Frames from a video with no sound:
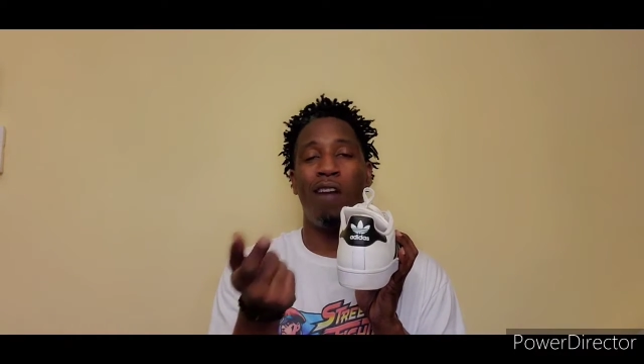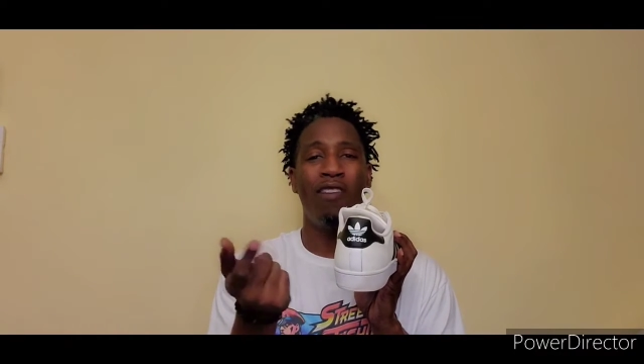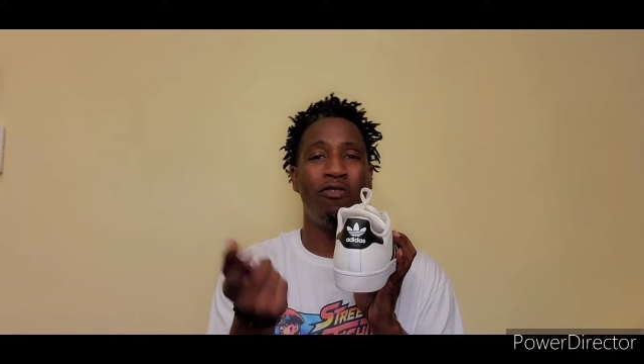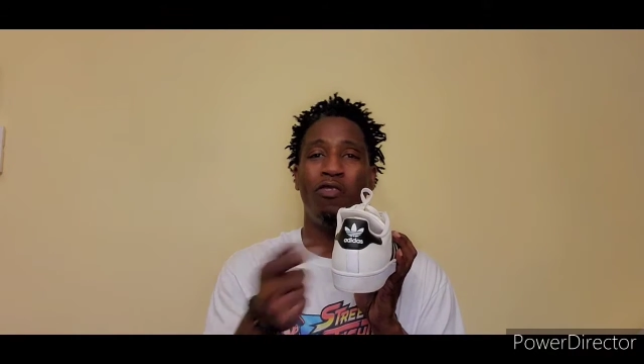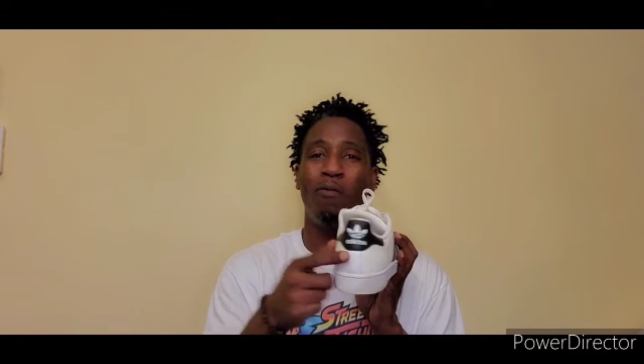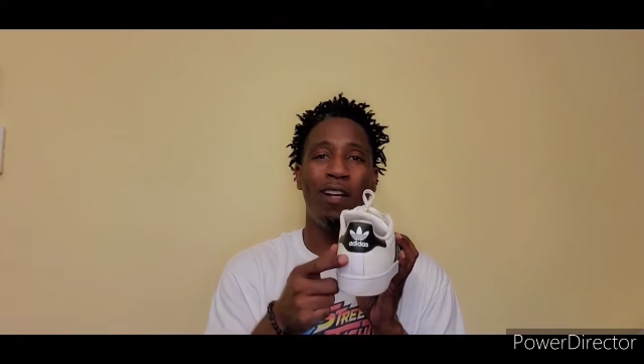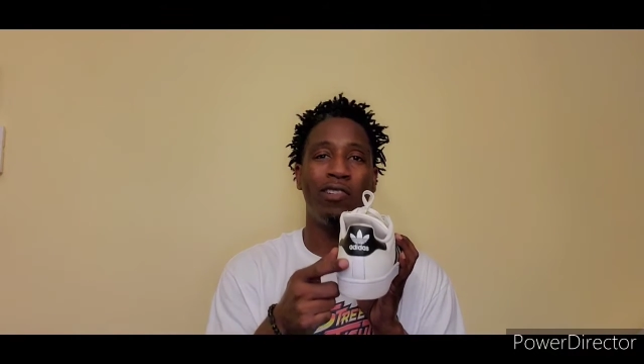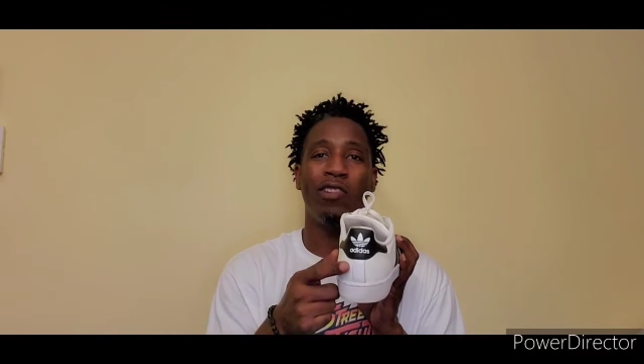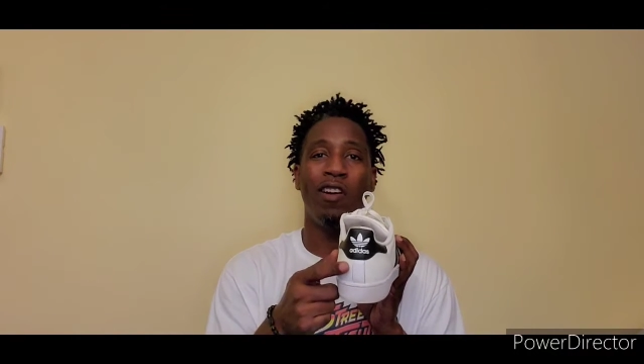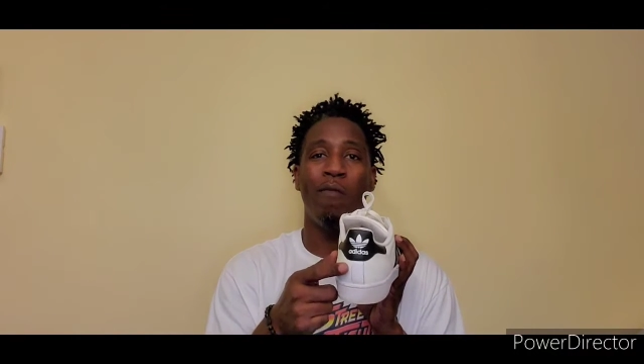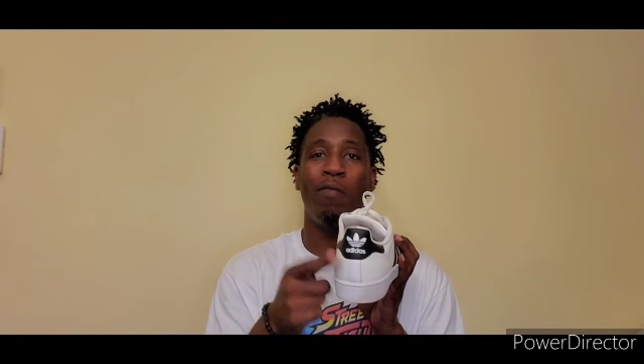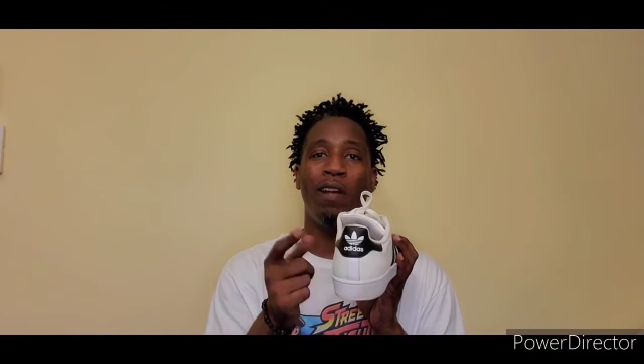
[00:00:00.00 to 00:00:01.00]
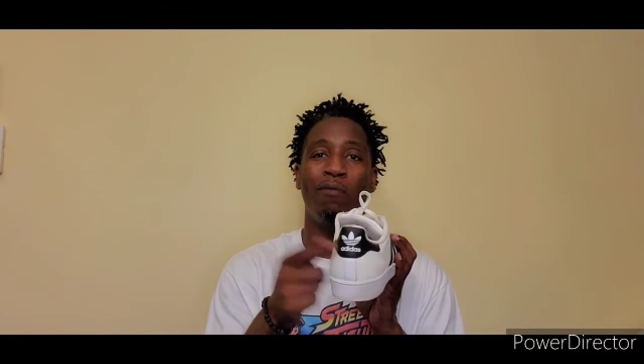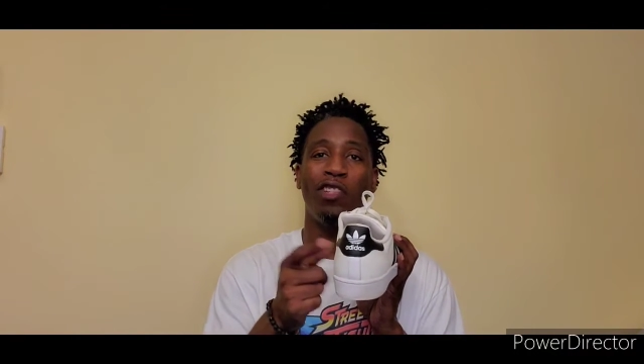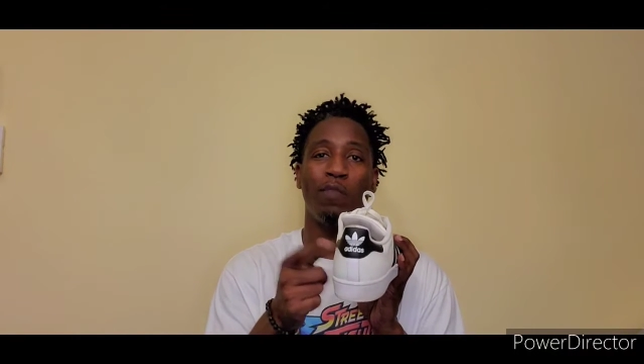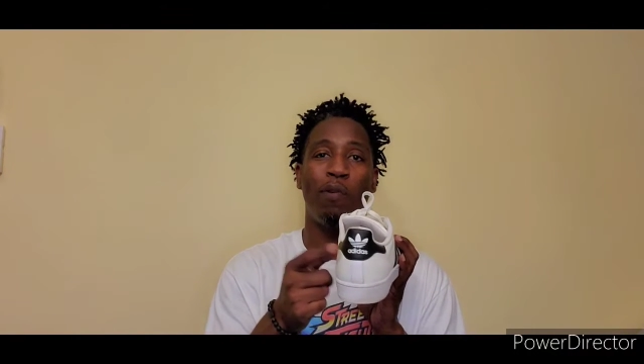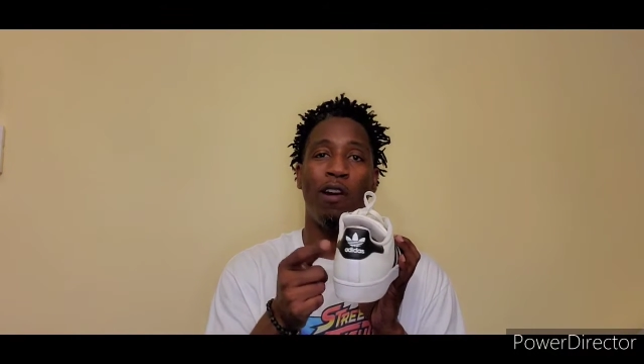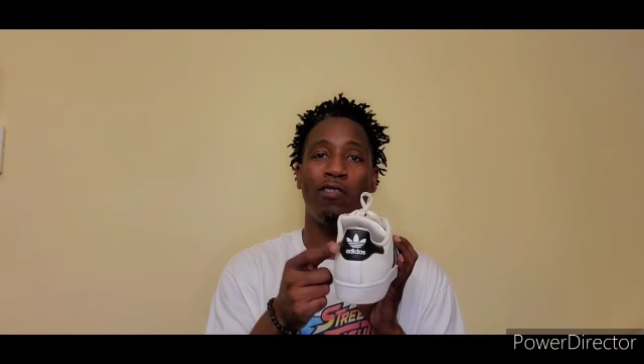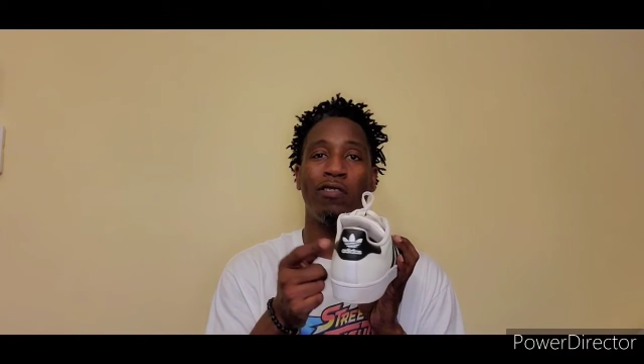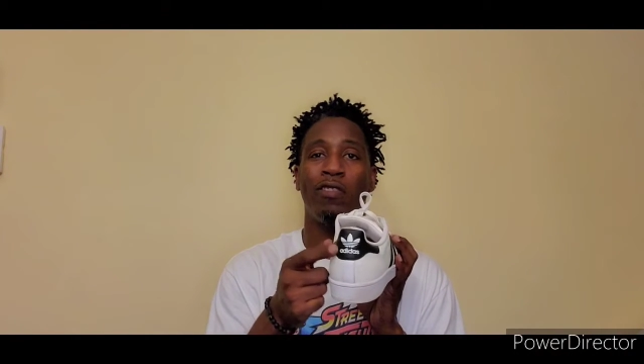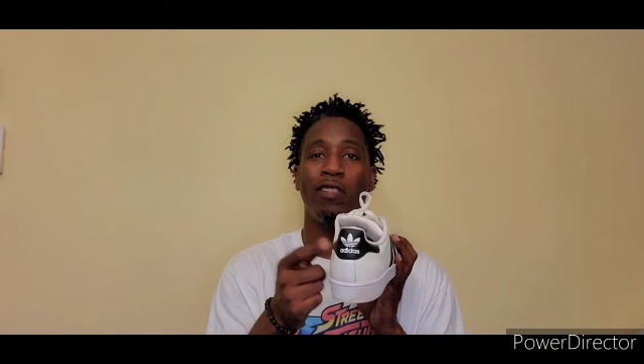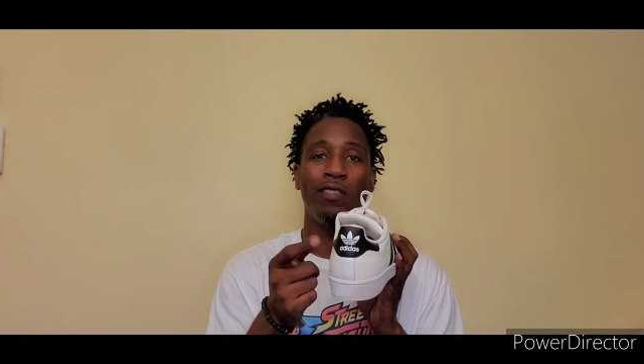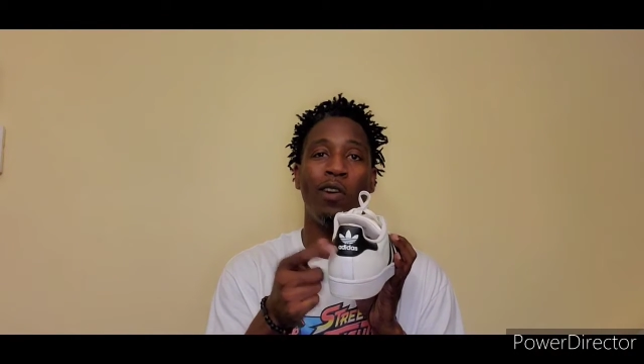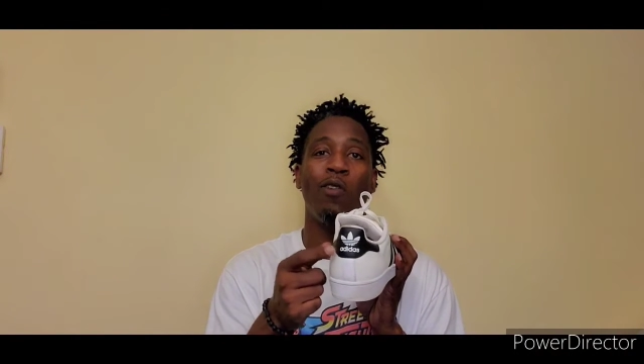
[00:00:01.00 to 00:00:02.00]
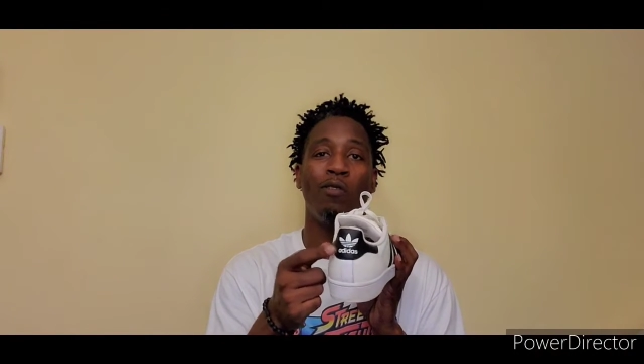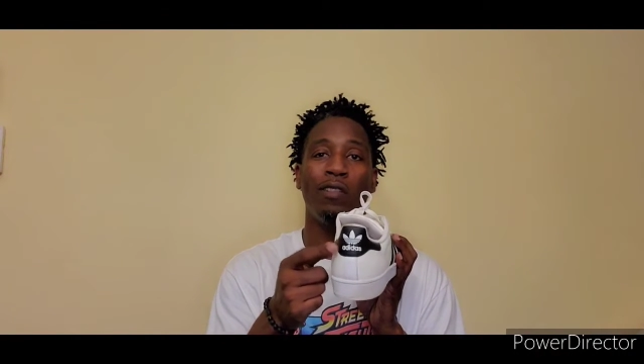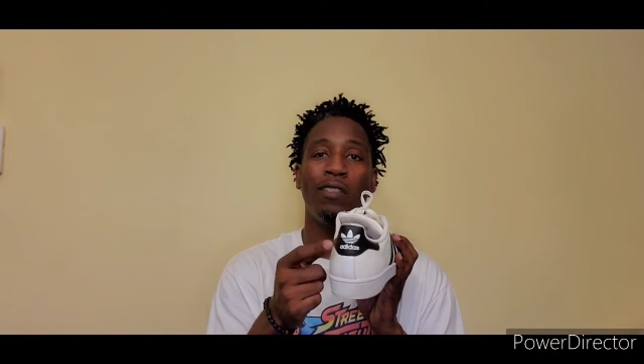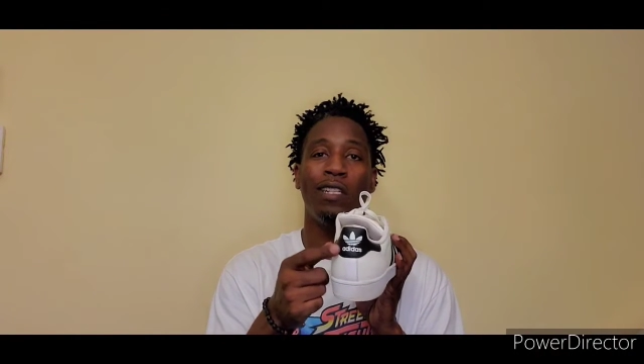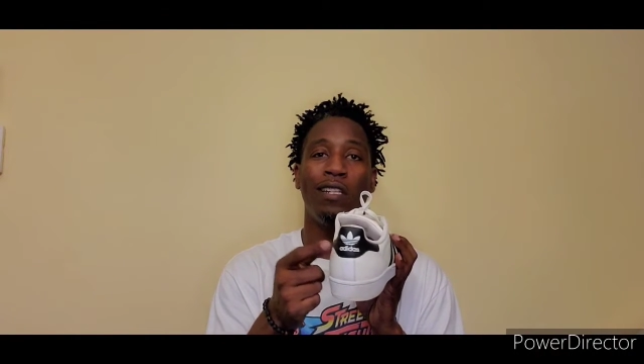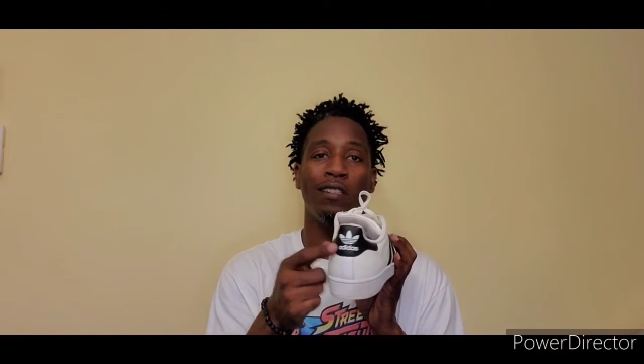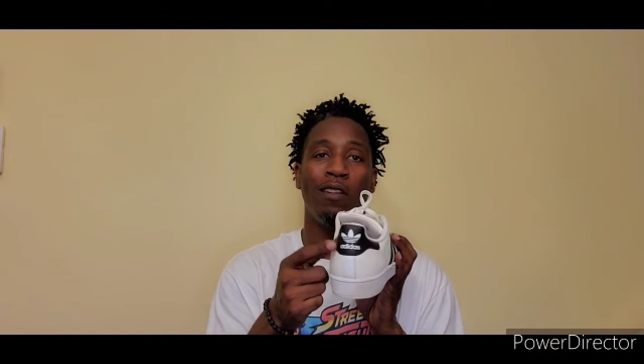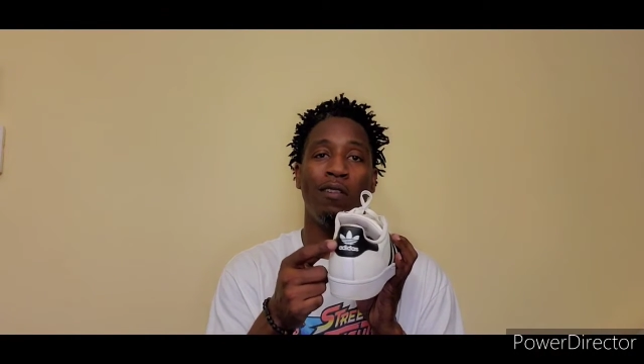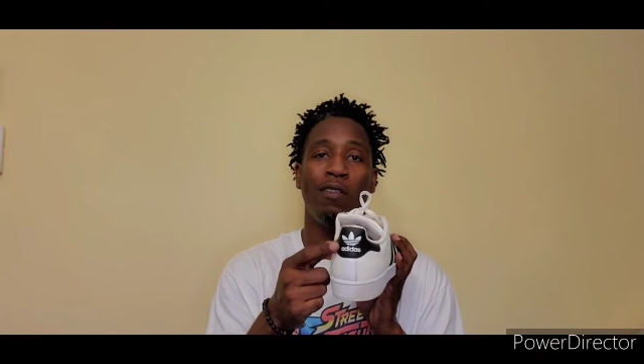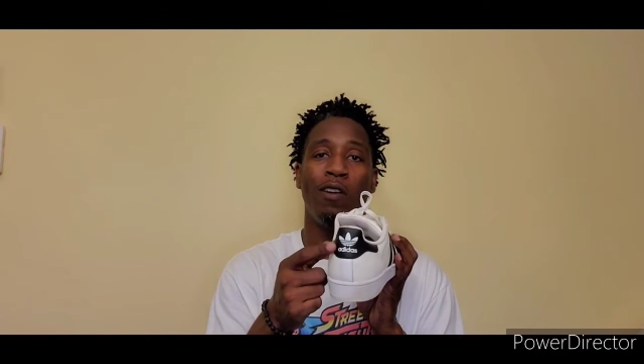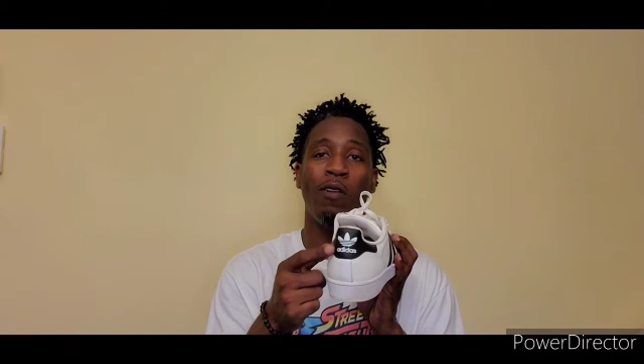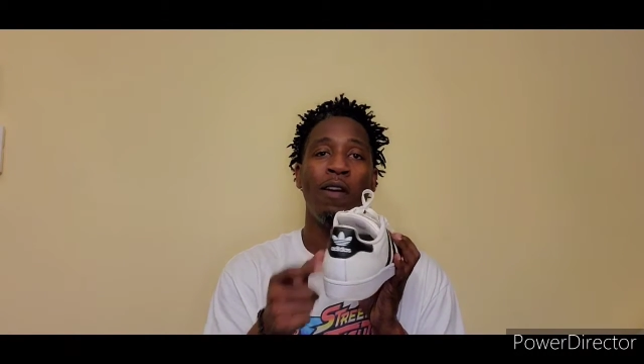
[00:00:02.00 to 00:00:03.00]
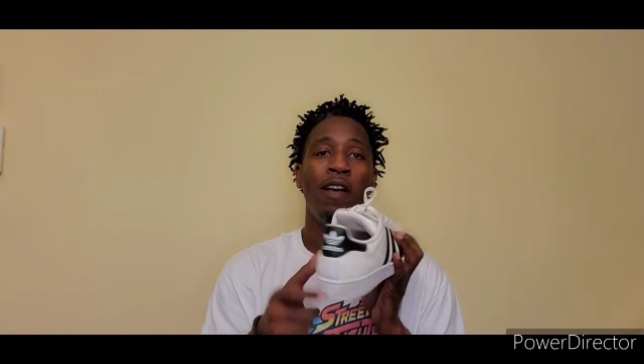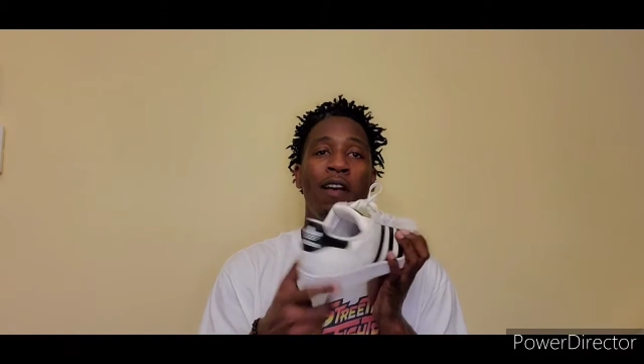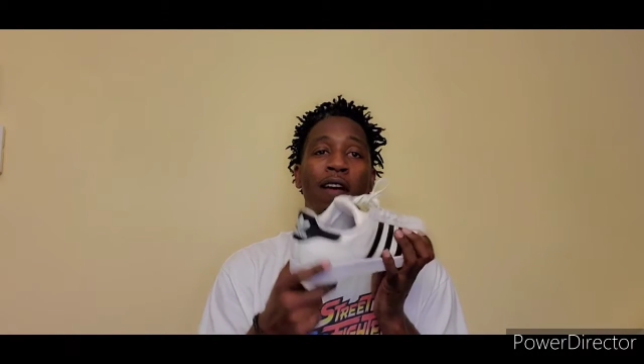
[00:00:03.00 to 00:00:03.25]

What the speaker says: I don't know about y'all, but I'm just partial to this old Adidas logo.